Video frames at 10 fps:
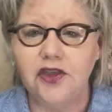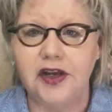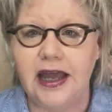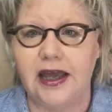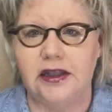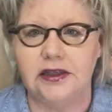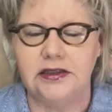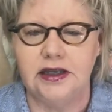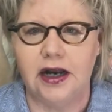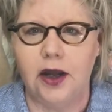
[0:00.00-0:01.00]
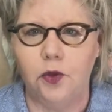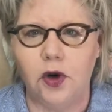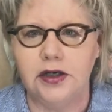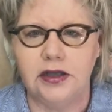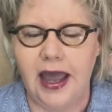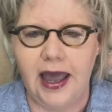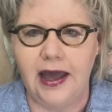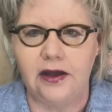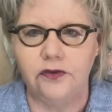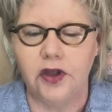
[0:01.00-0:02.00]
the necklace that I want to
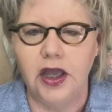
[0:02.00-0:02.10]
have.